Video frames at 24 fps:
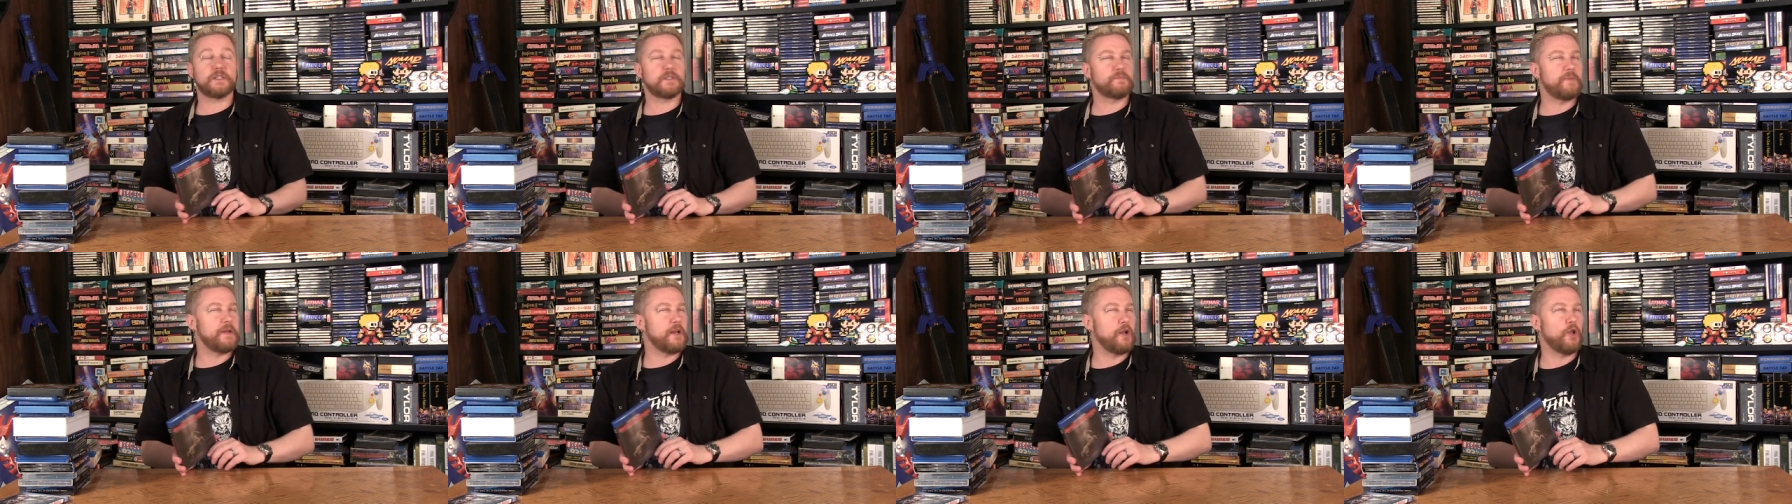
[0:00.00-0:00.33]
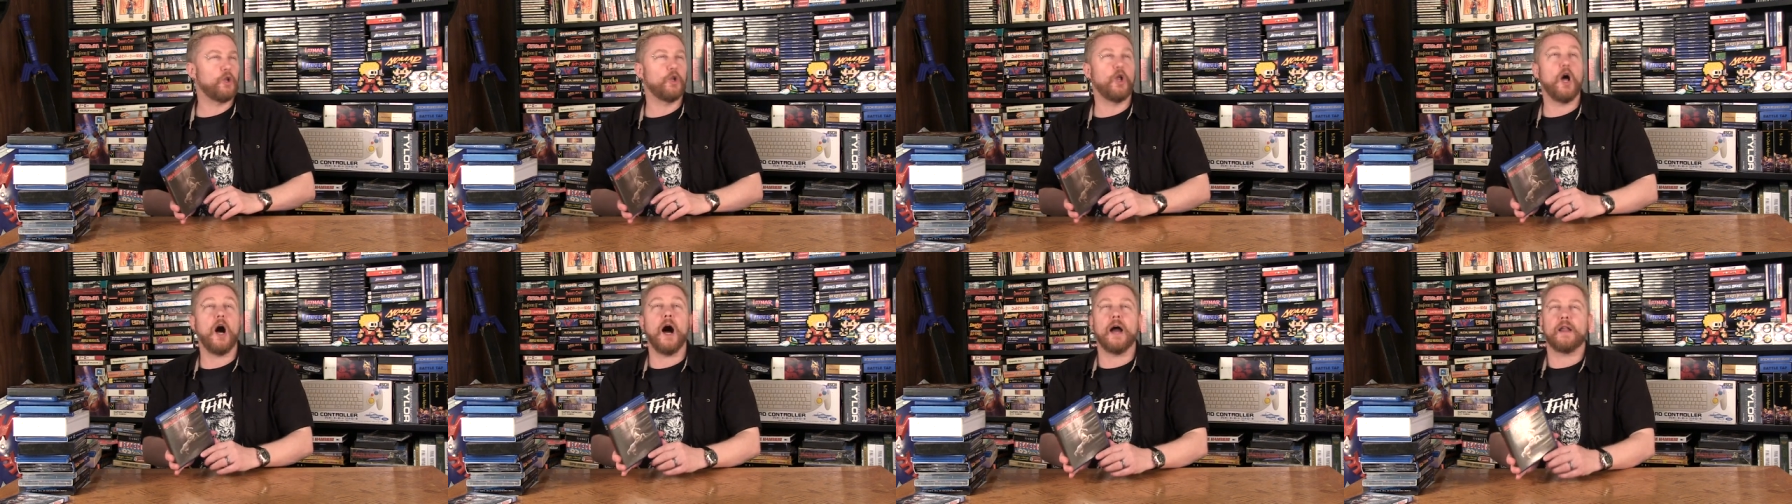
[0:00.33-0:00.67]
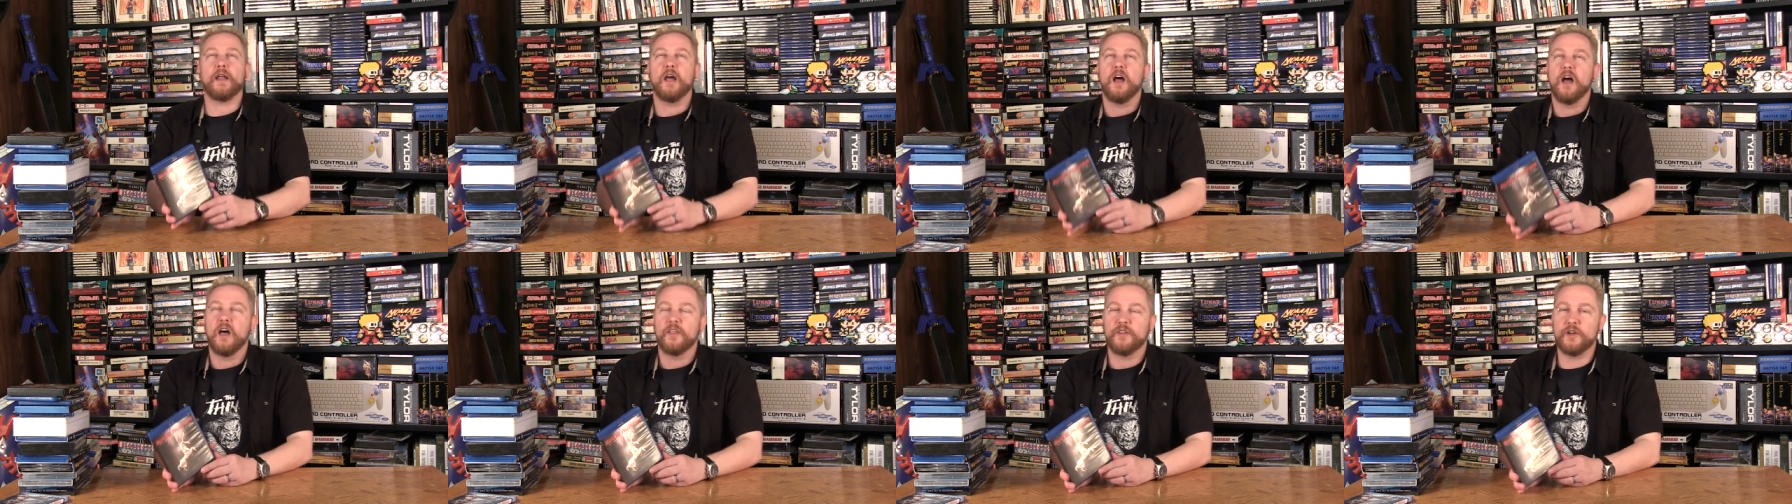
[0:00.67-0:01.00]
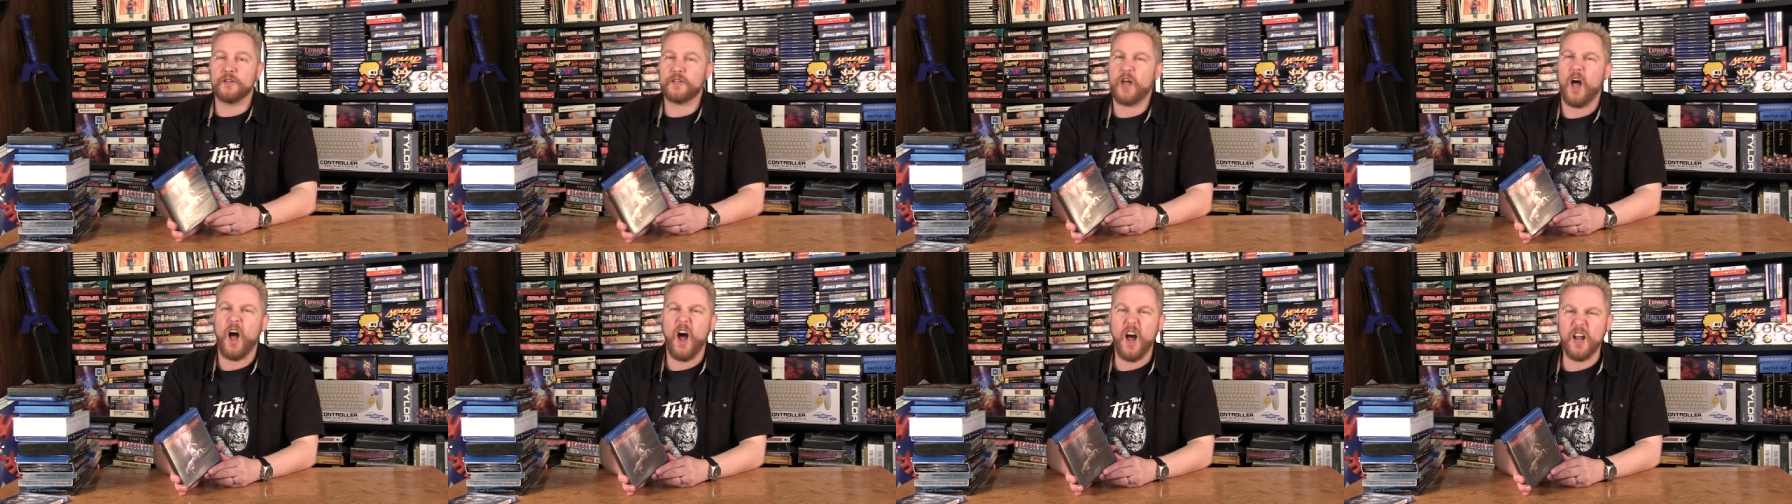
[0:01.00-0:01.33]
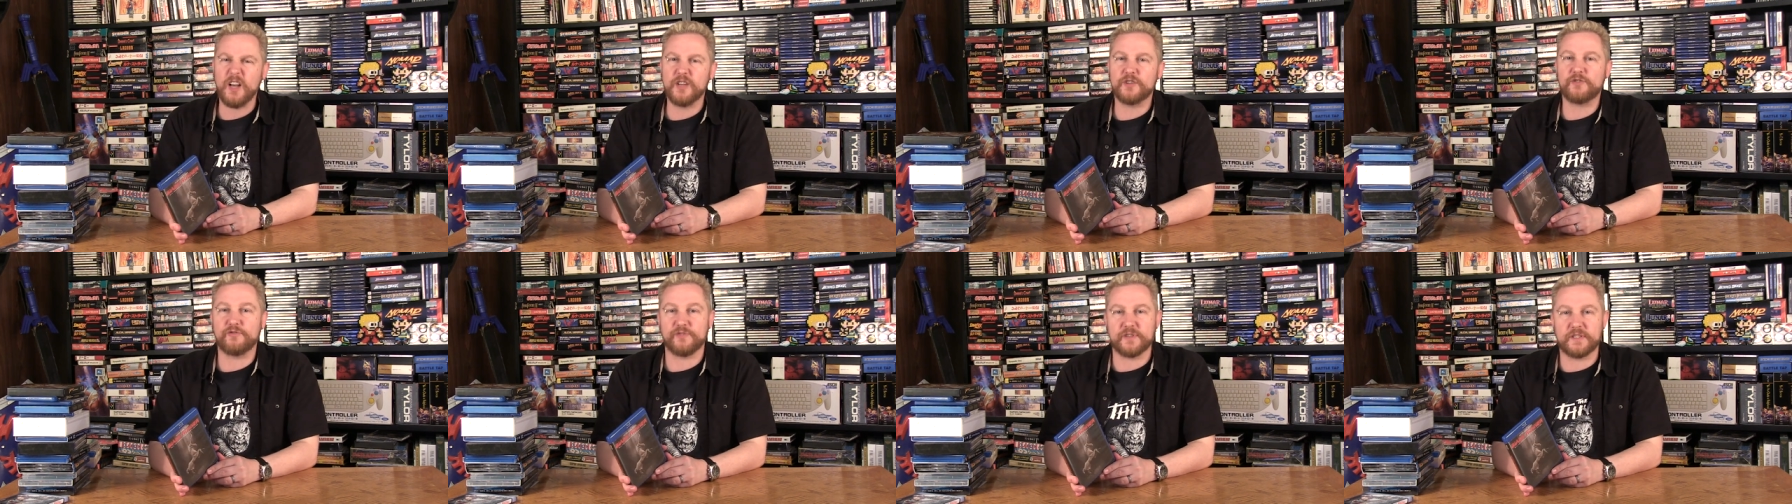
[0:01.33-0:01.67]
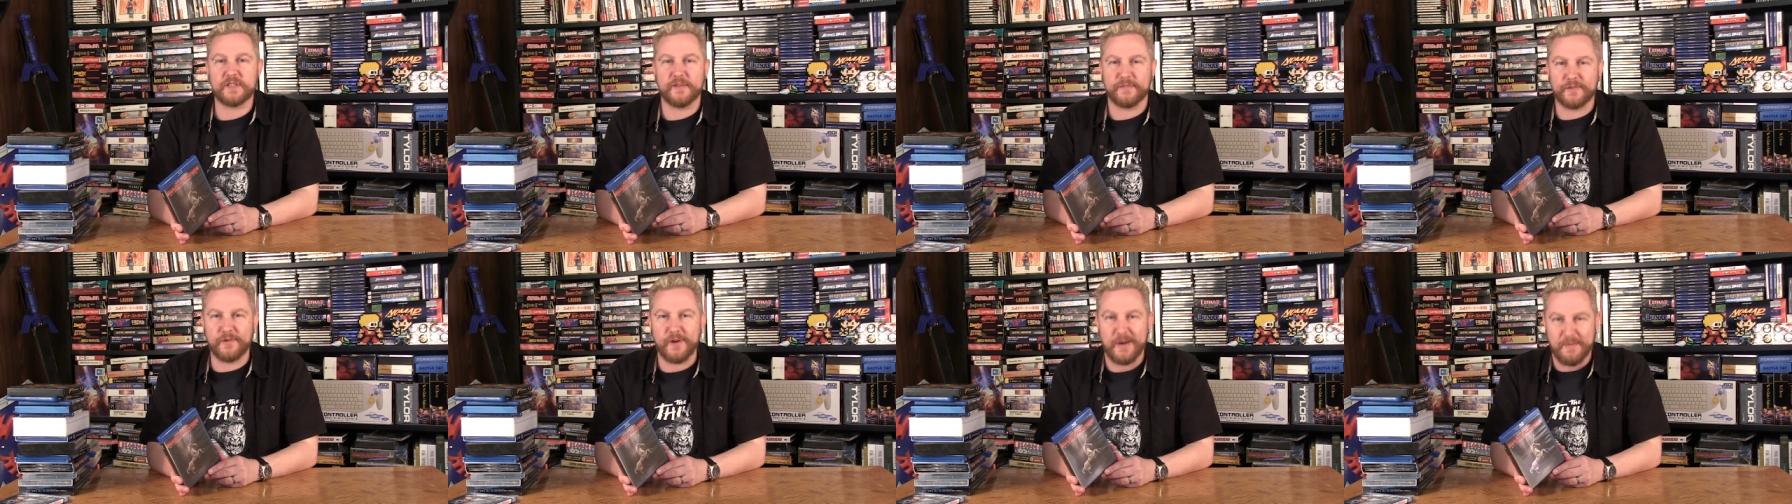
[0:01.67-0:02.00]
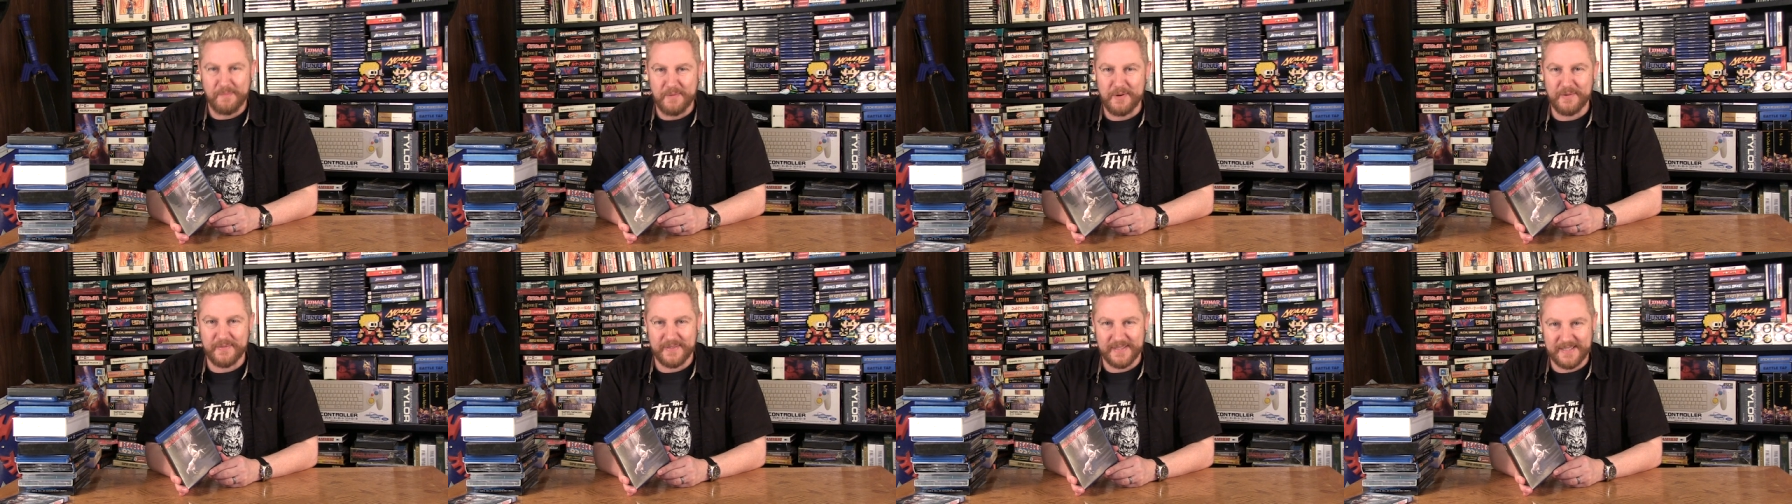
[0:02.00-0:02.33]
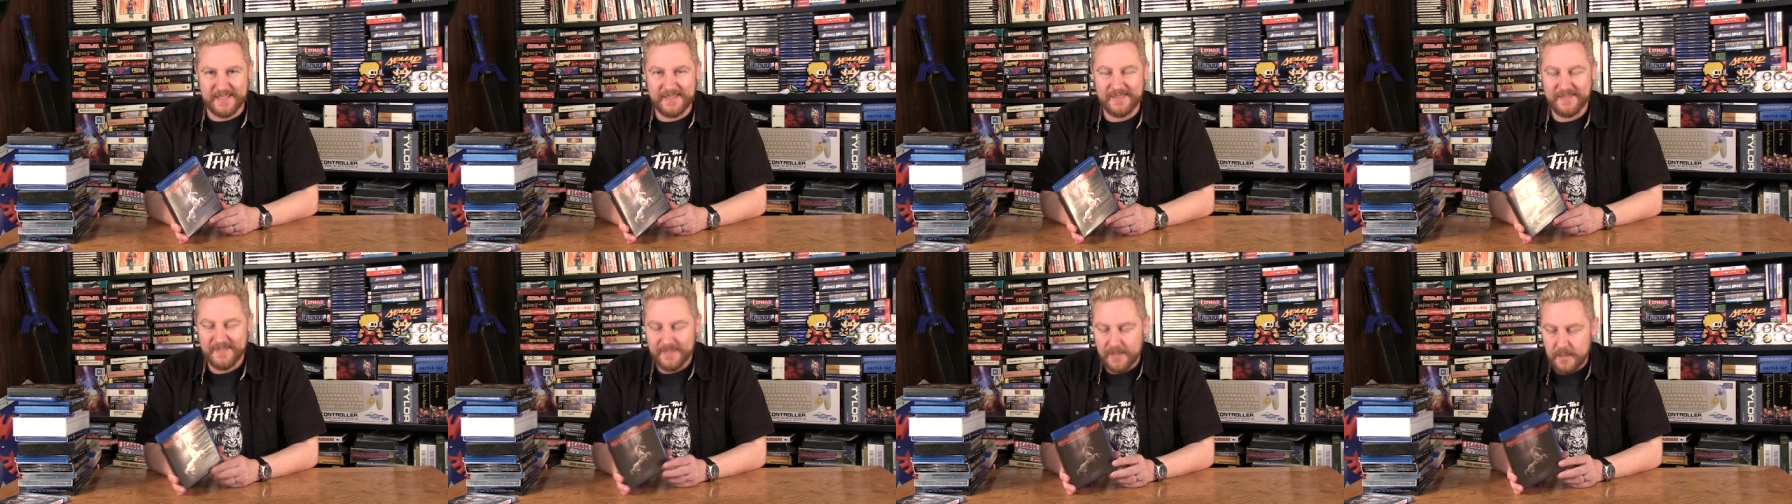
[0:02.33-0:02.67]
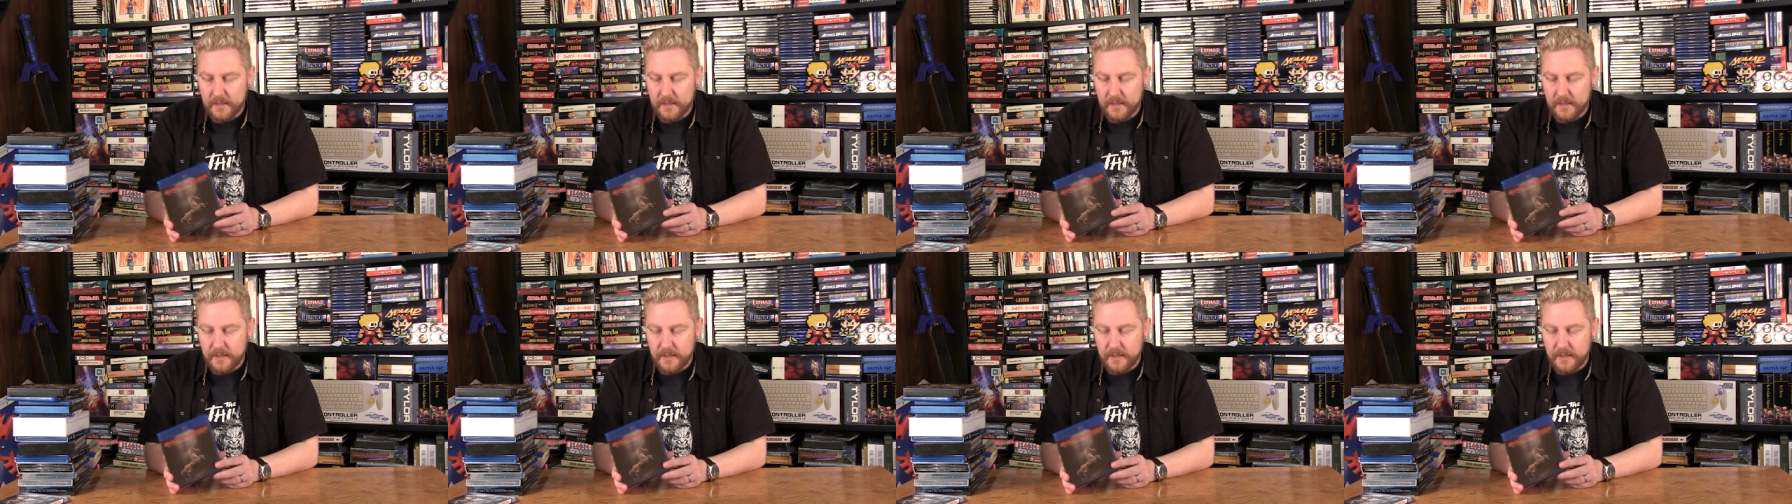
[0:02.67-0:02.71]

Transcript: There's been a lot. There's hundreds of great movies.